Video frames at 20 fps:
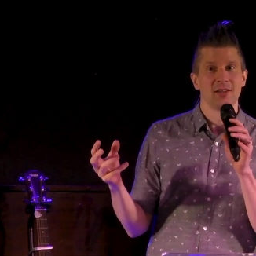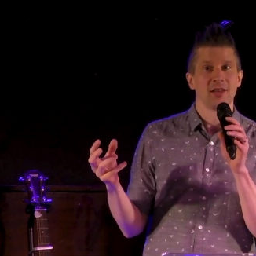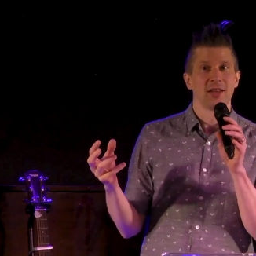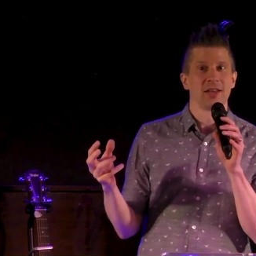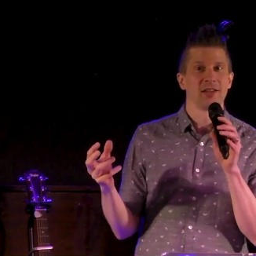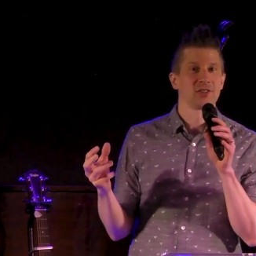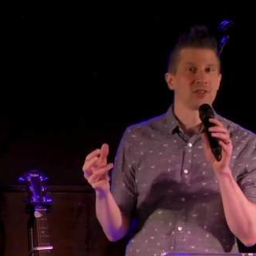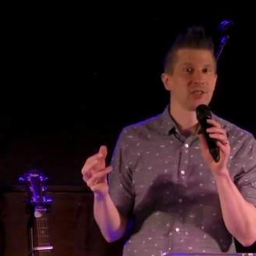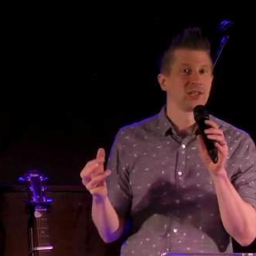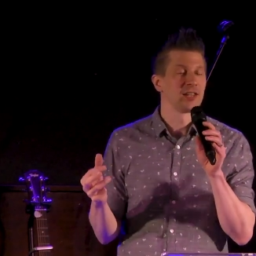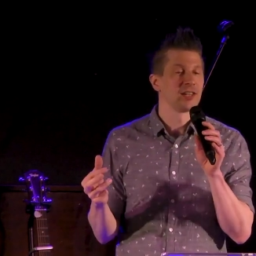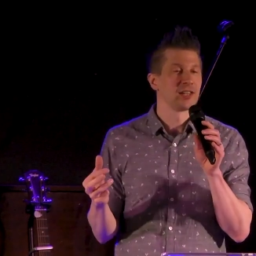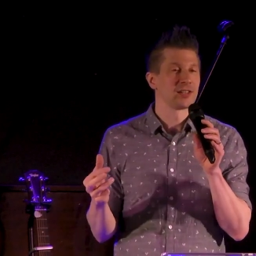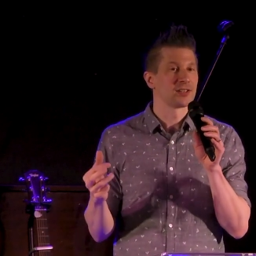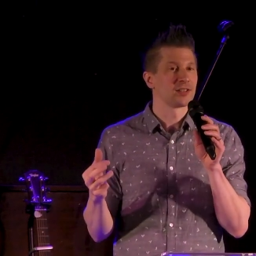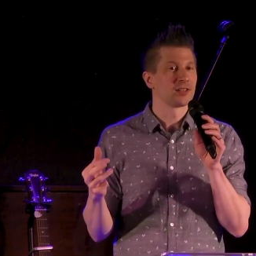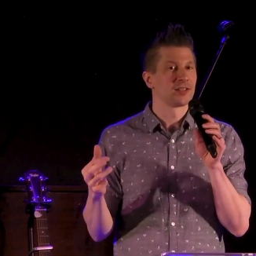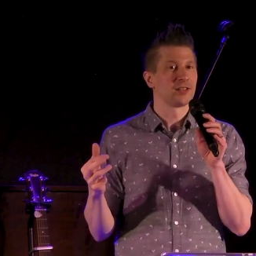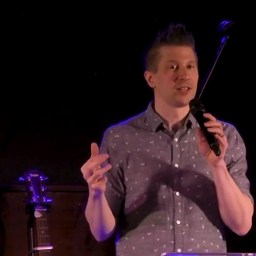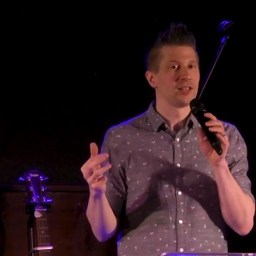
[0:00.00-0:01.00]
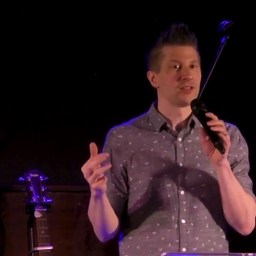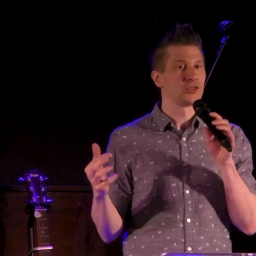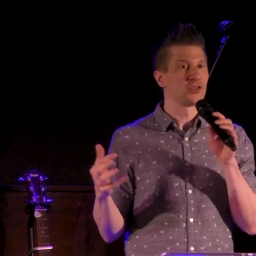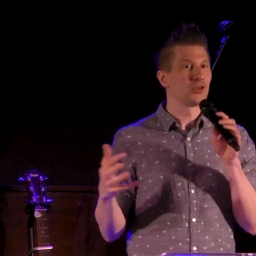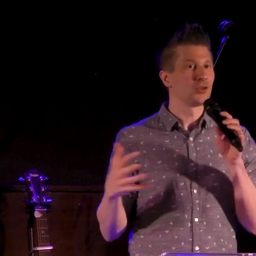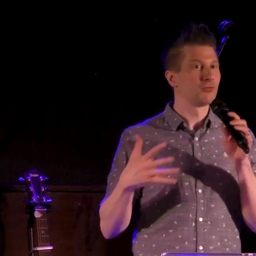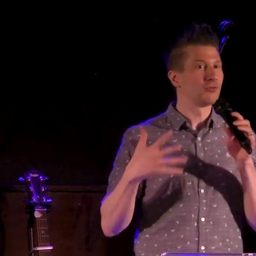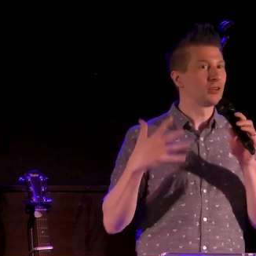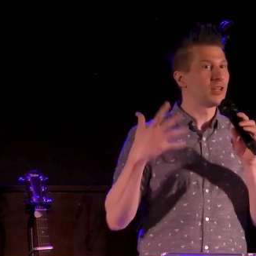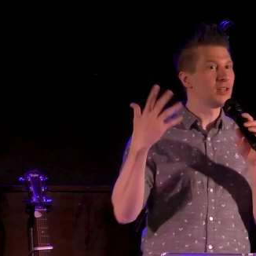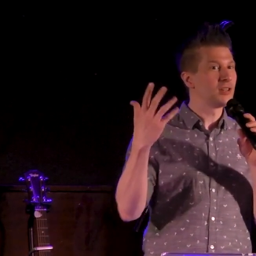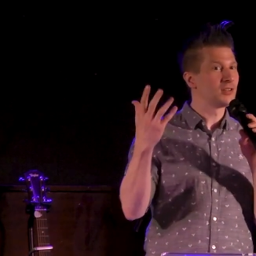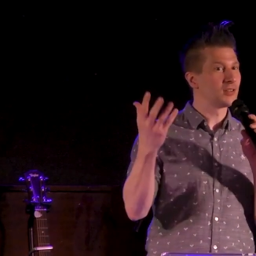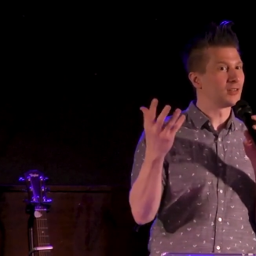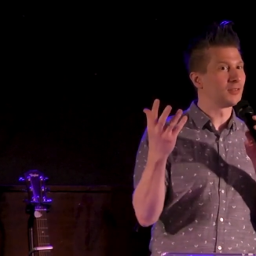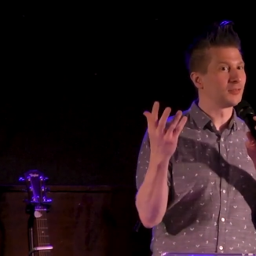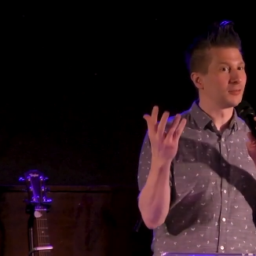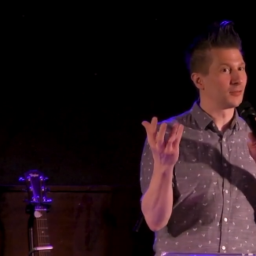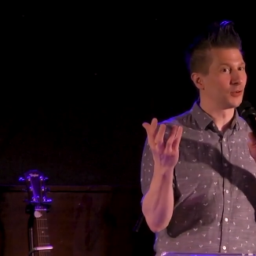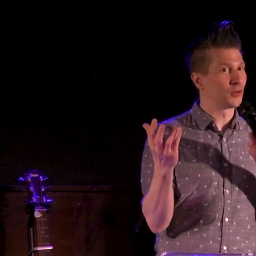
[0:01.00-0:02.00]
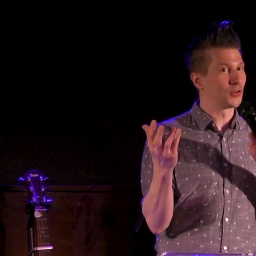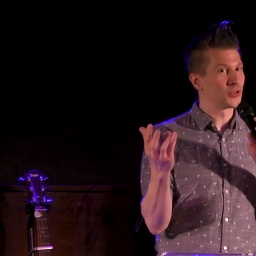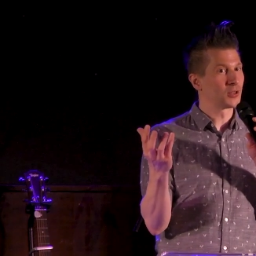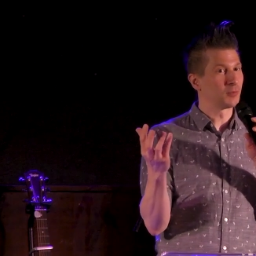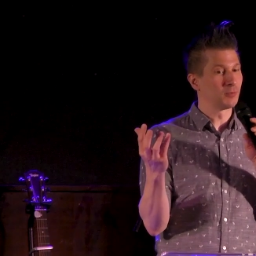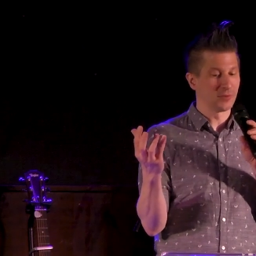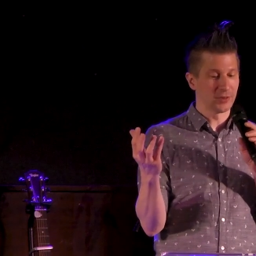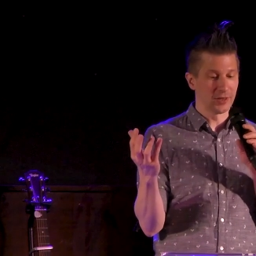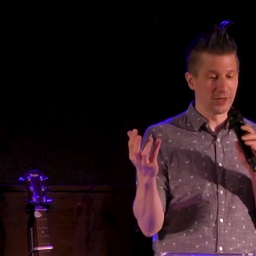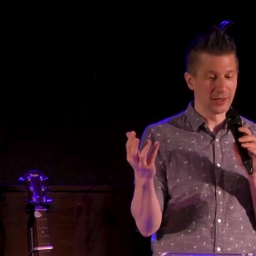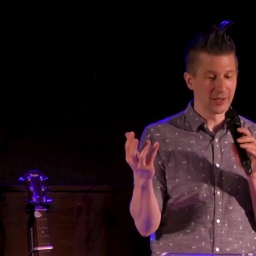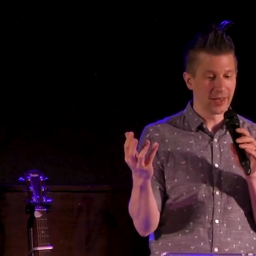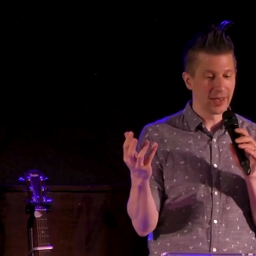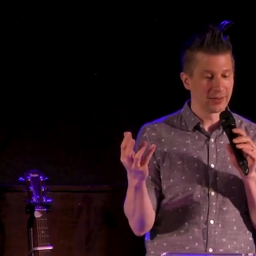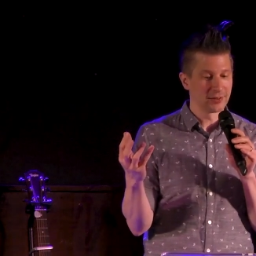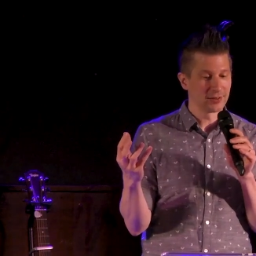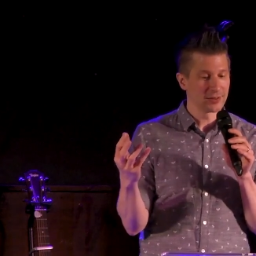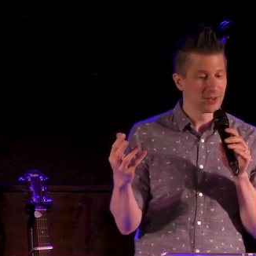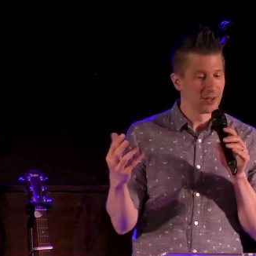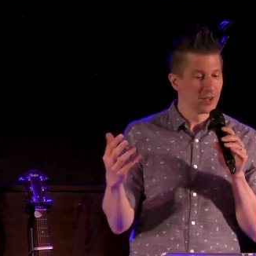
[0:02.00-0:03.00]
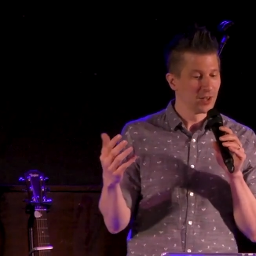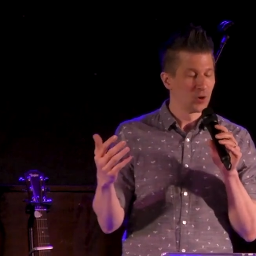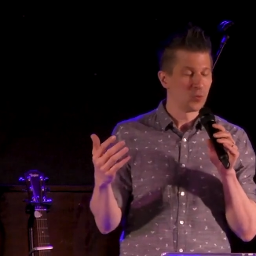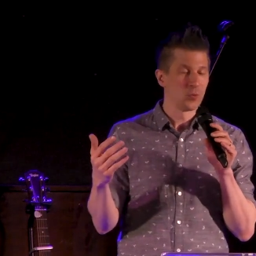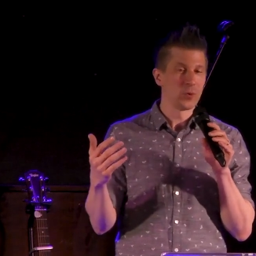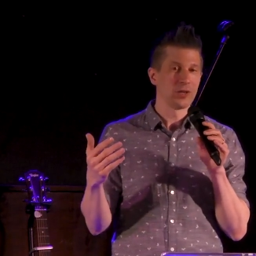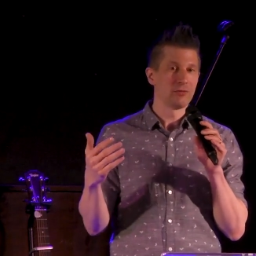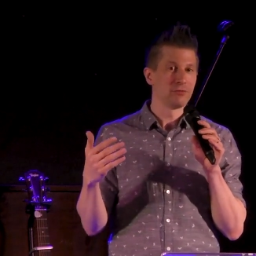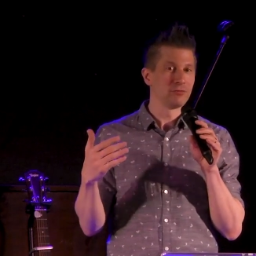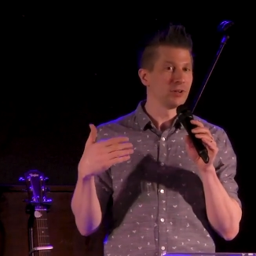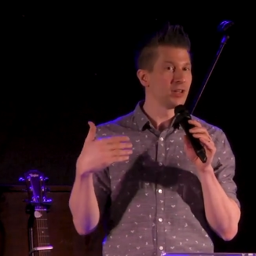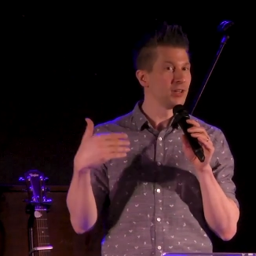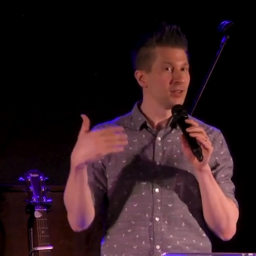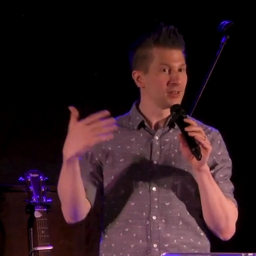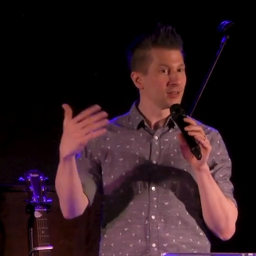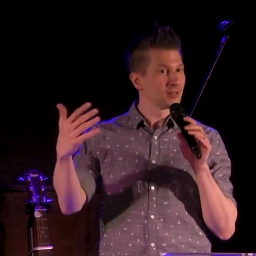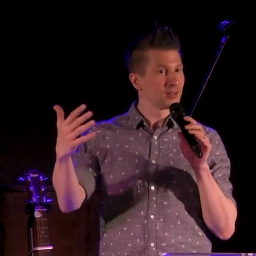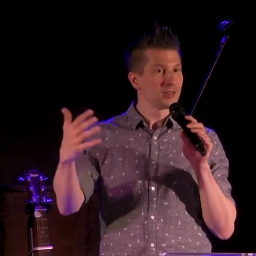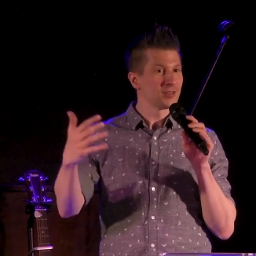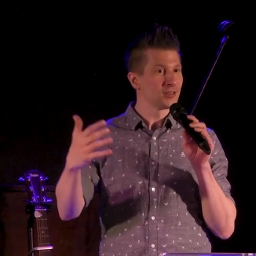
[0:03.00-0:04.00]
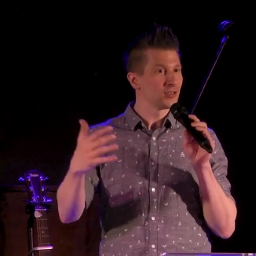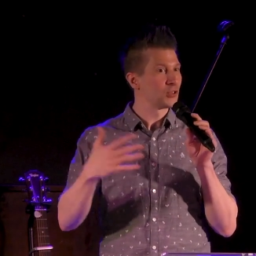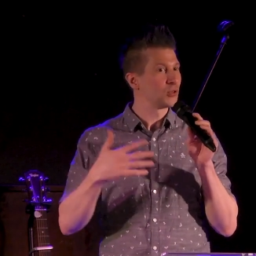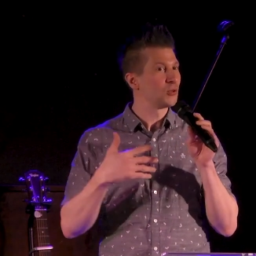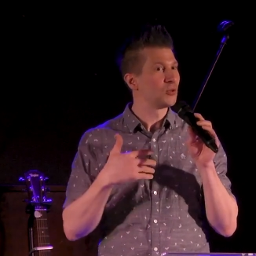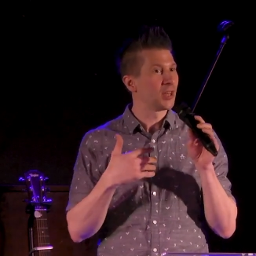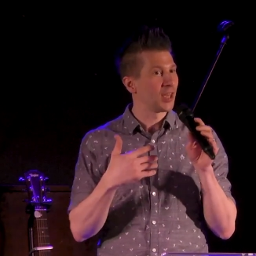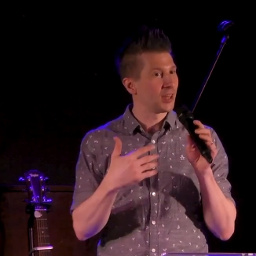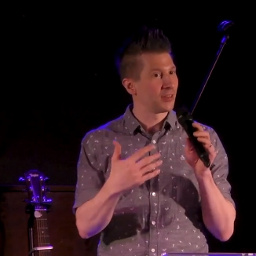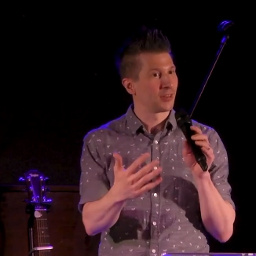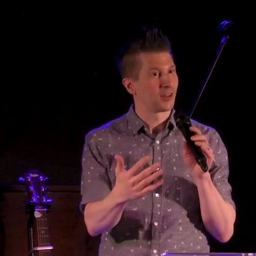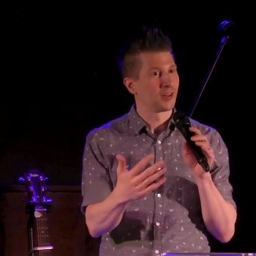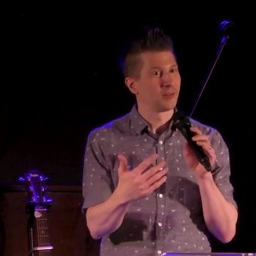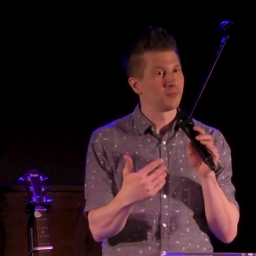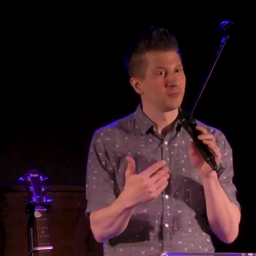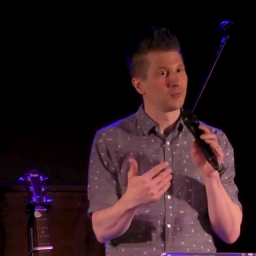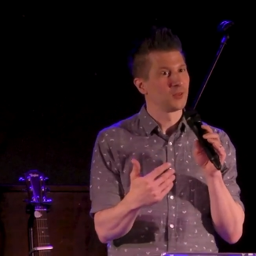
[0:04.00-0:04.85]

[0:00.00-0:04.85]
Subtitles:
Actually, it's your reason for something, and we reason together.